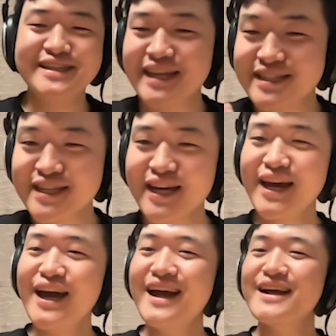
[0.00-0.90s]
Like, it's
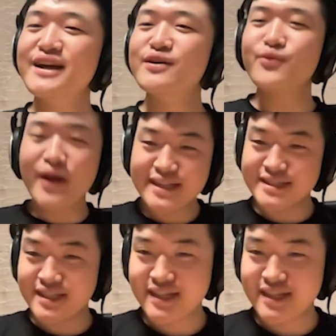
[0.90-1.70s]
crazy.